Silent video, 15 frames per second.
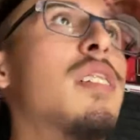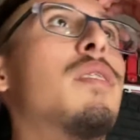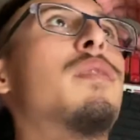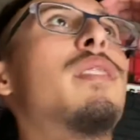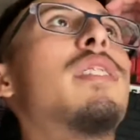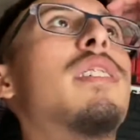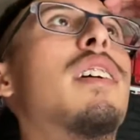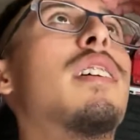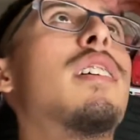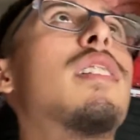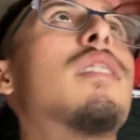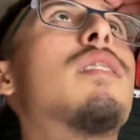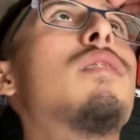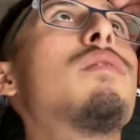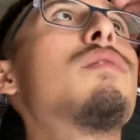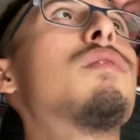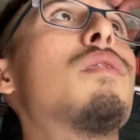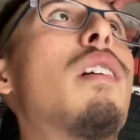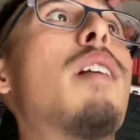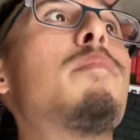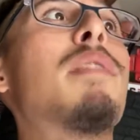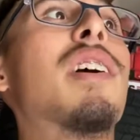once I get those,
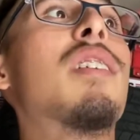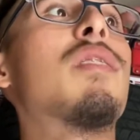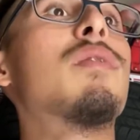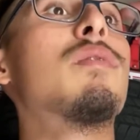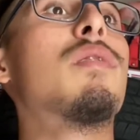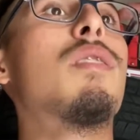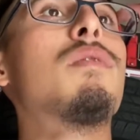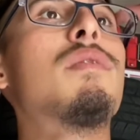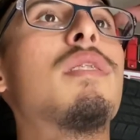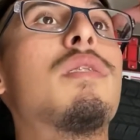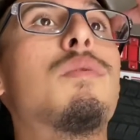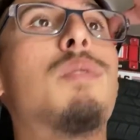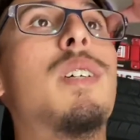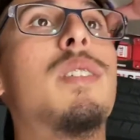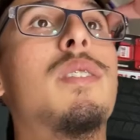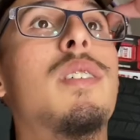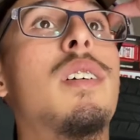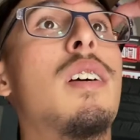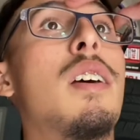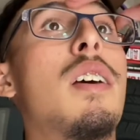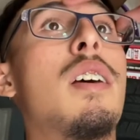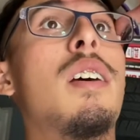ceramic coat those as well.
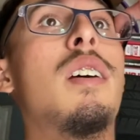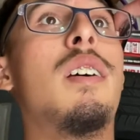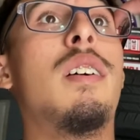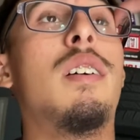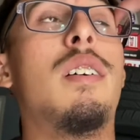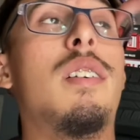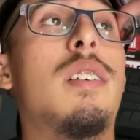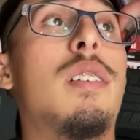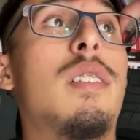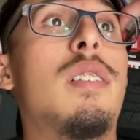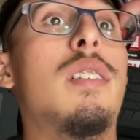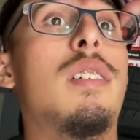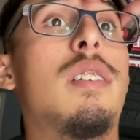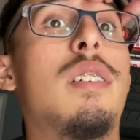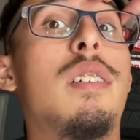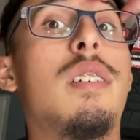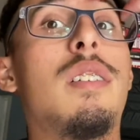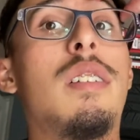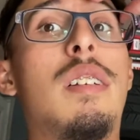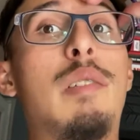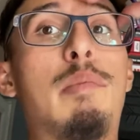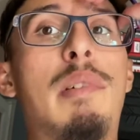And then
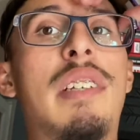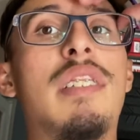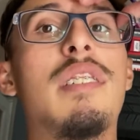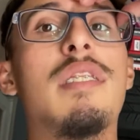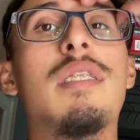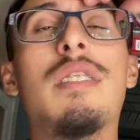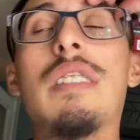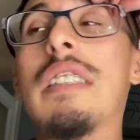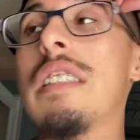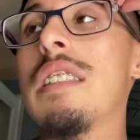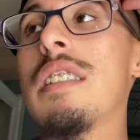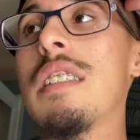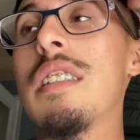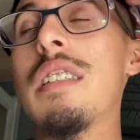that's basically it.